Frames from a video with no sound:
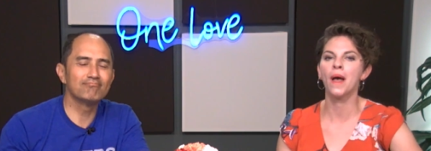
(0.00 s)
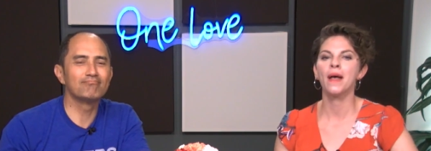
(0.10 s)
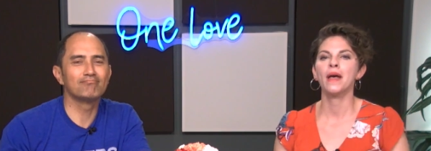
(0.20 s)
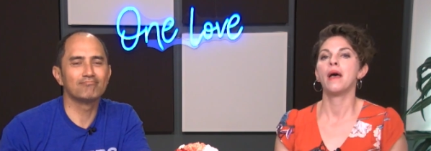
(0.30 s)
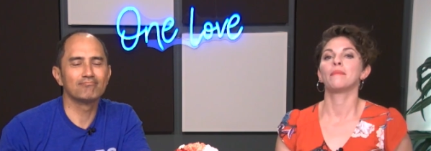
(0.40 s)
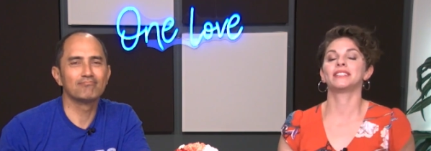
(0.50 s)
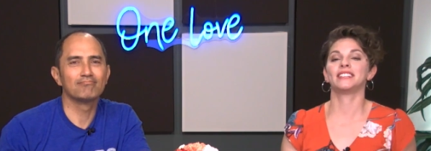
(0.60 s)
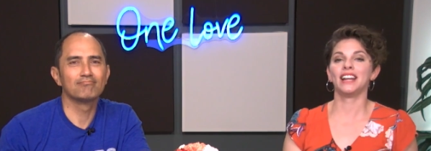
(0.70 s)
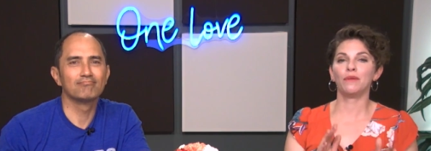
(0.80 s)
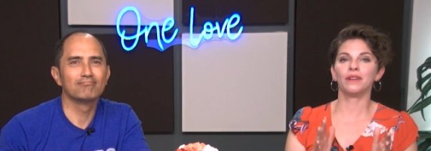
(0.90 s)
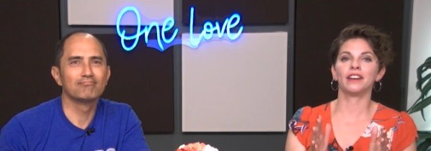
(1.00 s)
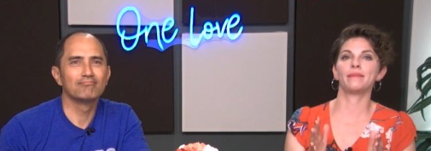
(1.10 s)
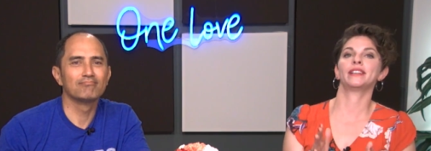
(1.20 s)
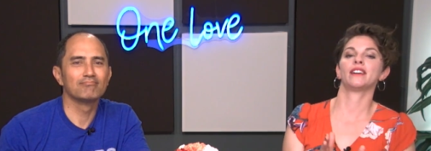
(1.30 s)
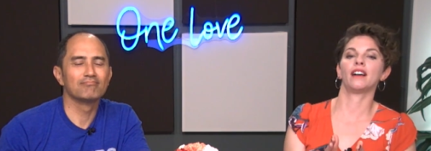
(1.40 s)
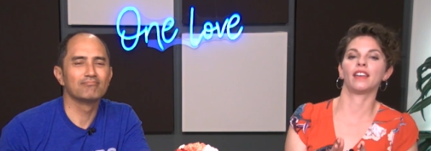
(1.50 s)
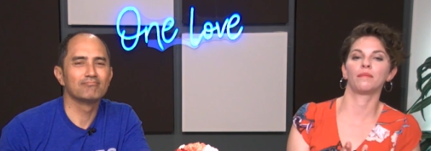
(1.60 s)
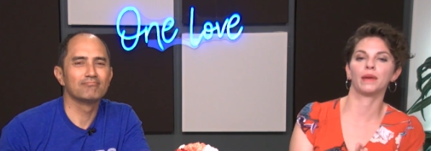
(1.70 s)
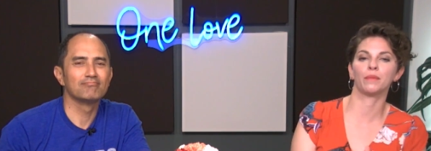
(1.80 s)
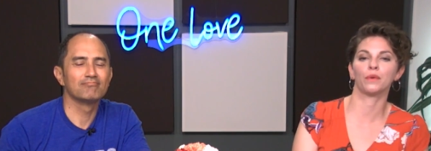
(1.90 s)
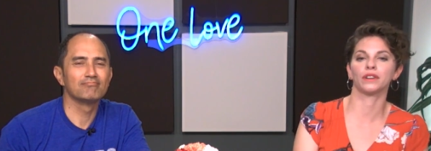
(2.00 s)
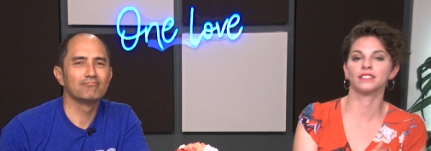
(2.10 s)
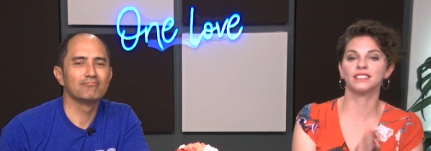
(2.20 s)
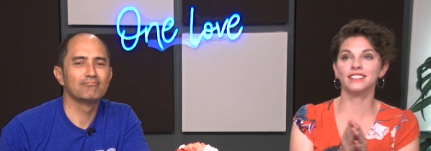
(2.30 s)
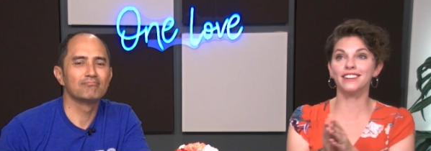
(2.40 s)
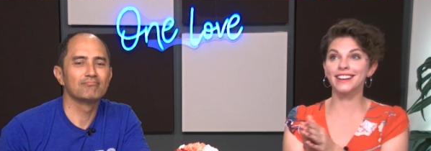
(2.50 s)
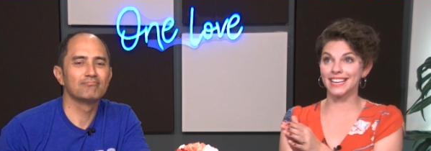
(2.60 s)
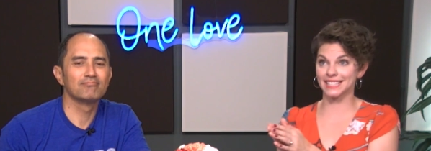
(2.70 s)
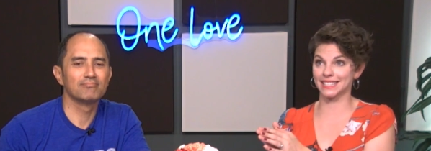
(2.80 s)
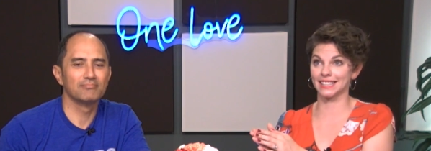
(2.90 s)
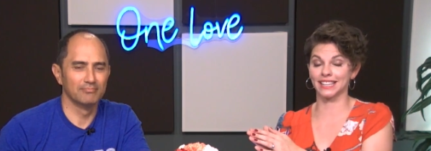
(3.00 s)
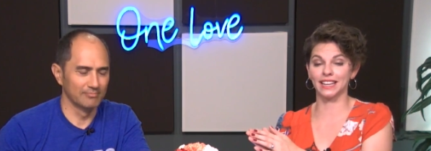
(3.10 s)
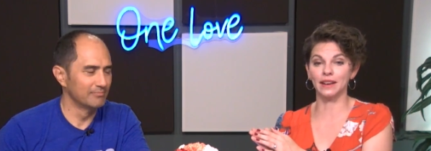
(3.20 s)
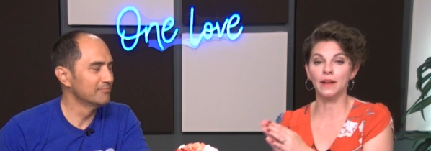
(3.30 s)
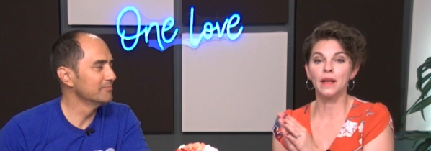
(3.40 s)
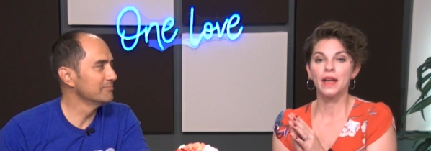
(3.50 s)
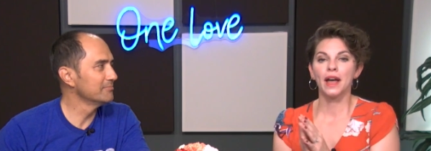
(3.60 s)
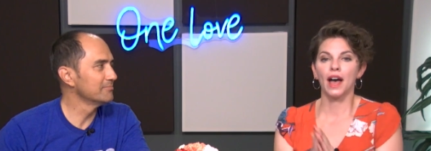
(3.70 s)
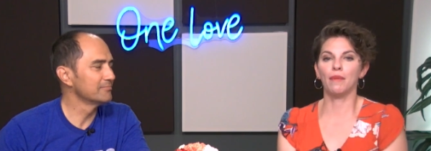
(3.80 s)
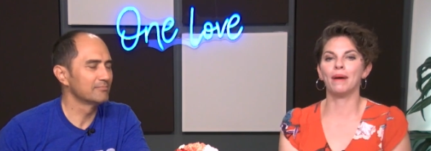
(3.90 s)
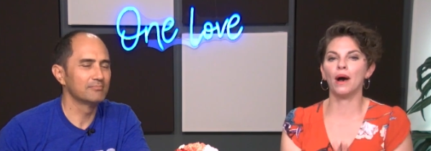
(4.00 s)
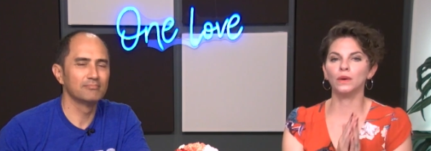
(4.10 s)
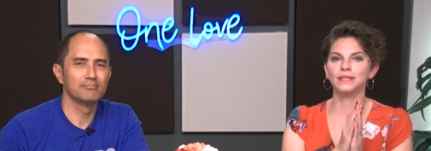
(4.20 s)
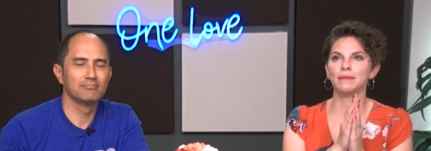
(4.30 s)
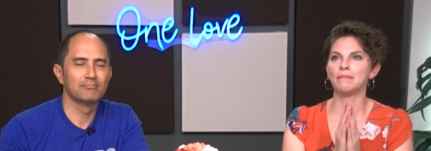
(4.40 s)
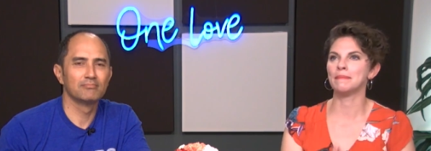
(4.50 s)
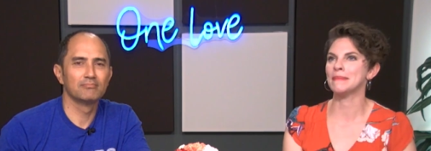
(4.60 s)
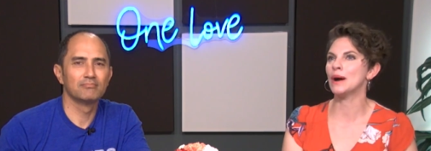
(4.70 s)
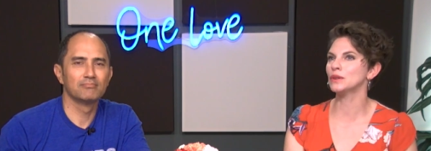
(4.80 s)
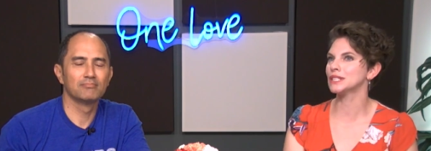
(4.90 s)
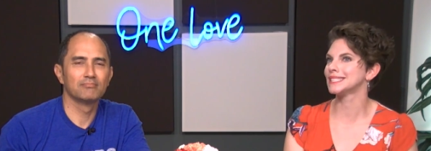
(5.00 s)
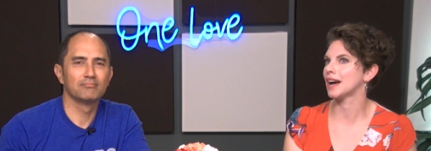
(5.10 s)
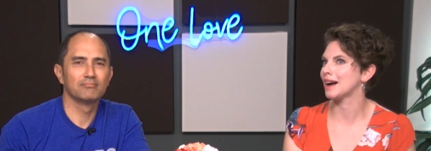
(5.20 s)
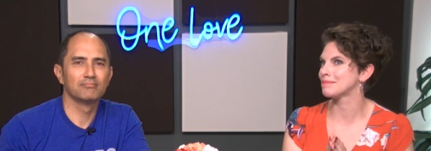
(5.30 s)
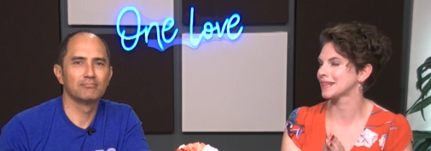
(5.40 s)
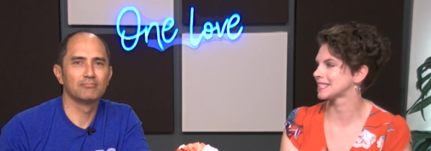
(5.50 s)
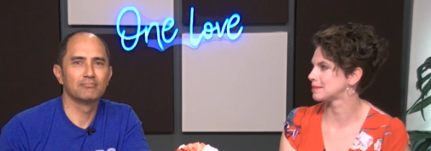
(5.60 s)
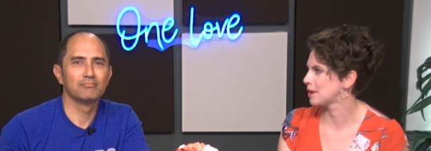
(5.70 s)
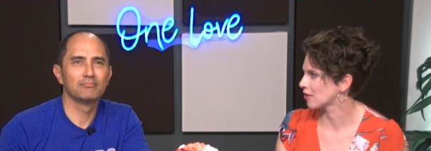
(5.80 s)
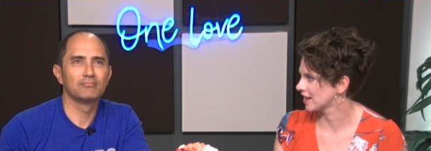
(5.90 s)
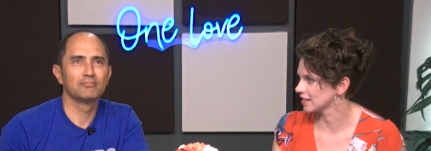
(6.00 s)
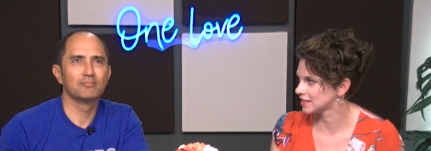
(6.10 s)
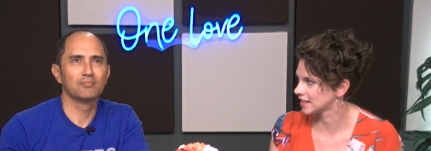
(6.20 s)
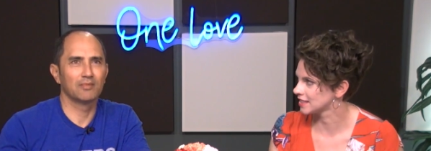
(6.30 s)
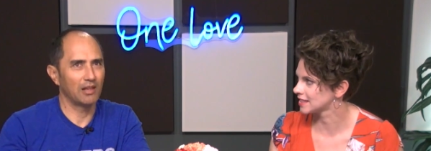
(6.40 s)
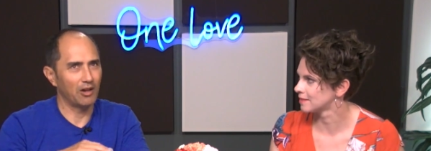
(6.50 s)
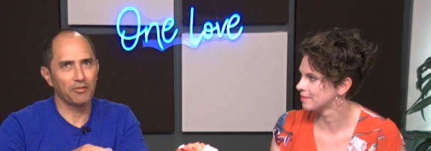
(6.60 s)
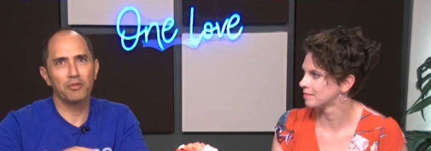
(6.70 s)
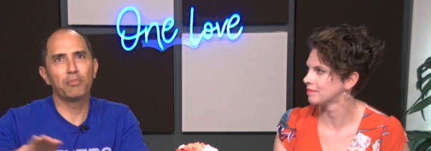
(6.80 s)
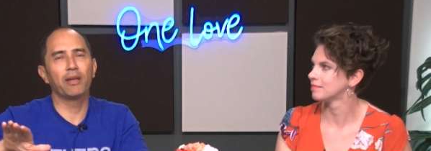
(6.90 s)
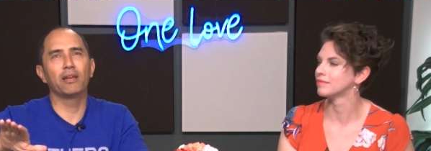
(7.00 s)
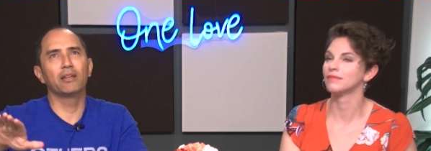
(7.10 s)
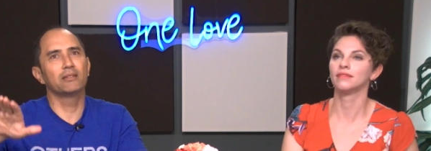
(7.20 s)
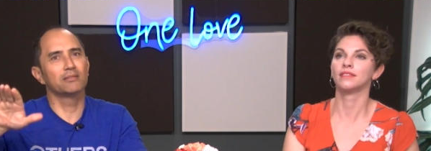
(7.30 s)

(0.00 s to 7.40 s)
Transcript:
Speaker 1: But today we're going to be talking a bit more seriously mm -hmm. about mountaintop experiences. Out of the bed,